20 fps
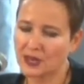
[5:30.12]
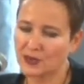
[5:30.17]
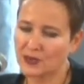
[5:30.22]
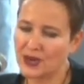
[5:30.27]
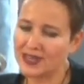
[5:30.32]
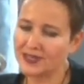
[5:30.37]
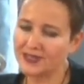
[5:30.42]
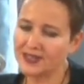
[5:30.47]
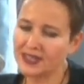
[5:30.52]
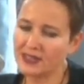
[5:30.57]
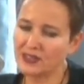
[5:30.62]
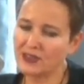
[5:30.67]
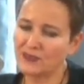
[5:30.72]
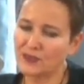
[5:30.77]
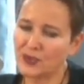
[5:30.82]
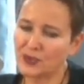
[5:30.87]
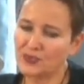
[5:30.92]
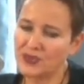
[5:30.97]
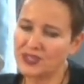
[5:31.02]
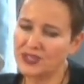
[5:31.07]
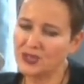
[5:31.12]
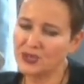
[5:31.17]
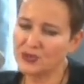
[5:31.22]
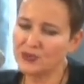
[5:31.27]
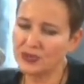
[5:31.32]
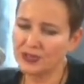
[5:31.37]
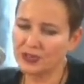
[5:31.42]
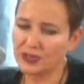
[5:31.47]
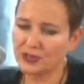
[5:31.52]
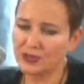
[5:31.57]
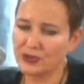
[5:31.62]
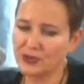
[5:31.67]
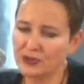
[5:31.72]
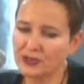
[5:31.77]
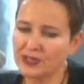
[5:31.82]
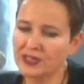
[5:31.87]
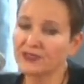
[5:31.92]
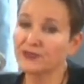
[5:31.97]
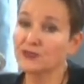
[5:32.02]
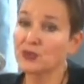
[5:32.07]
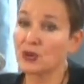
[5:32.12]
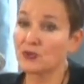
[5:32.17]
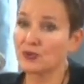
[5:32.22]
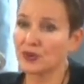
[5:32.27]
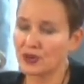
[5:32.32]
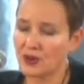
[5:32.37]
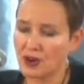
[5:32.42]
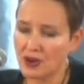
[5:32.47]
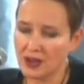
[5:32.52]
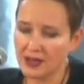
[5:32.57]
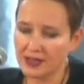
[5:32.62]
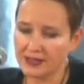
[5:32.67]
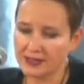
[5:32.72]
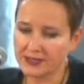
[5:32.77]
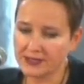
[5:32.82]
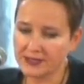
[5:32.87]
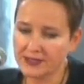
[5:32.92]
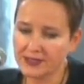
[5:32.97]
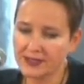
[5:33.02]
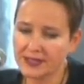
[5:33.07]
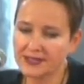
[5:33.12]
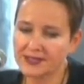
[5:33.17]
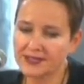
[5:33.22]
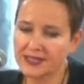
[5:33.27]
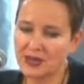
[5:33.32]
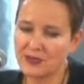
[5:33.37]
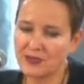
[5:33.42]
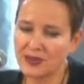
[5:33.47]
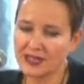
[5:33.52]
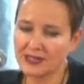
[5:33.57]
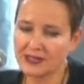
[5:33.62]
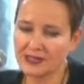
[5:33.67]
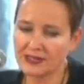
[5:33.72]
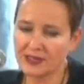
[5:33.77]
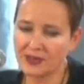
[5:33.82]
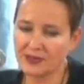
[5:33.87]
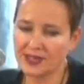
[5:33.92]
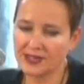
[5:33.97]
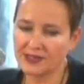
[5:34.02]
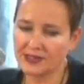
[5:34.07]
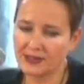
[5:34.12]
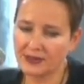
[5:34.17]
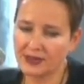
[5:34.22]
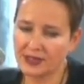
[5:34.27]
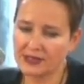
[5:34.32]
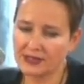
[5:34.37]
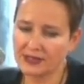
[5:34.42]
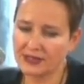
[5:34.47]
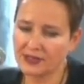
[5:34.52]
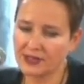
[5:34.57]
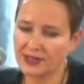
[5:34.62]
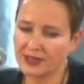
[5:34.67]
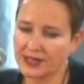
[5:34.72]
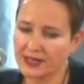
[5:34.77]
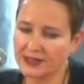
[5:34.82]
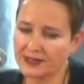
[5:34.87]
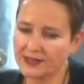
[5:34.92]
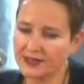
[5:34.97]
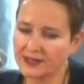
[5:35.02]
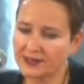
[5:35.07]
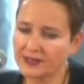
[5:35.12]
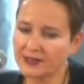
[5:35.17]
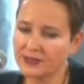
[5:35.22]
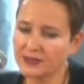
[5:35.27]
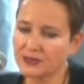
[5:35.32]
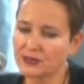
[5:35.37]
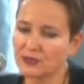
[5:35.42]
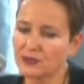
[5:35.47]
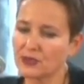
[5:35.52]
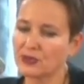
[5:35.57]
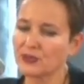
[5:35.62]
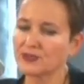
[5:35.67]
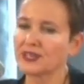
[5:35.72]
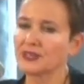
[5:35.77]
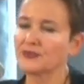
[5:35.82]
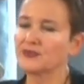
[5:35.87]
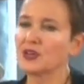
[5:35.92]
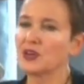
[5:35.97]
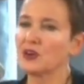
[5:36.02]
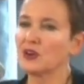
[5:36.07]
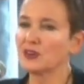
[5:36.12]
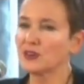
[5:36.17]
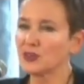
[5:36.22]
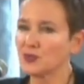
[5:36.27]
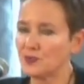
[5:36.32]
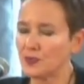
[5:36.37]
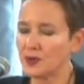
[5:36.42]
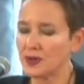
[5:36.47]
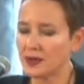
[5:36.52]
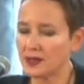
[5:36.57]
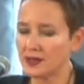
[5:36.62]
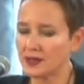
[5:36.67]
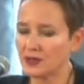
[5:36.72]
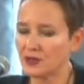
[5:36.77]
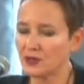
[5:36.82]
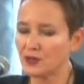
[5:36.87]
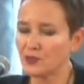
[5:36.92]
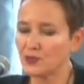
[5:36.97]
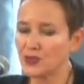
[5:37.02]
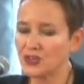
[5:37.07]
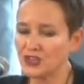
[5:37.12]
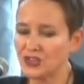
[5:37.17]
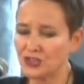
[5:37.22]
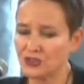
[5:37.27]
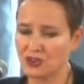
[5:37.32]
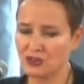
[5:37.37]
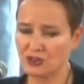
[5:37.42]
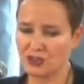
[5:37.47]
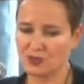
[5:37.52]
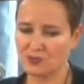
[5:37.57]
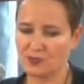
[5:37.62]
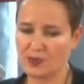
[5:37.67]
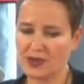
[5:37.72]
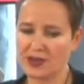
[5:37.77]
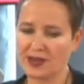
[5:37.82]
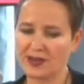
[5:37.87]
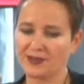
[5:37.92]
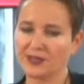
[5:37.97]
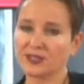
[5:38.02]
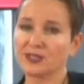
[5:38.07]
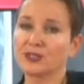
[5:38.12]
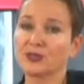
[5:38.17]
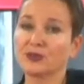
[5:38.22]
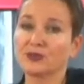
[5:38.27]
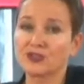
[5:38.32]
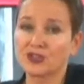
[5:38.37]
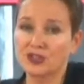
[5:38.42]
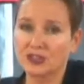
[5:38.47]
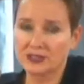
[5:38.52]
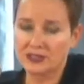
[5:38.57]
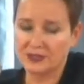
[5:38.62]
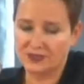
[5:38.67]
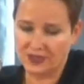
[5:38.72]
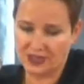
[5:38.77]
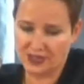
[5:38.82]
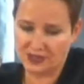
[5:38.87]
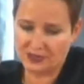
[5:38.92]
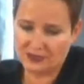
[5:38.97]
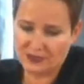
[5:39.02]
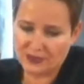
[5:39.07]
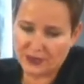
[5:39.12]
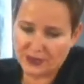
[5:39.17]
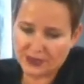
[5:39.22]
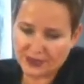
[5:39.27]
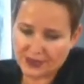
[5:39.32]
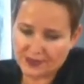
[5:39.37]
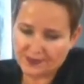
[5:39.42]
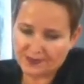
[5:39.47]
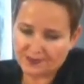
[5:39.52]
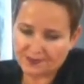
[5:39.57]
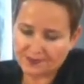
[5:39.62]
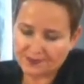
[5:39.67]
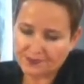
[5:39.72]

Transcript: A great deal of what we do, and not only if we are workaholics, is directly or indirectly connected to the role that we occupy or wish to occupy in the social sphere of work.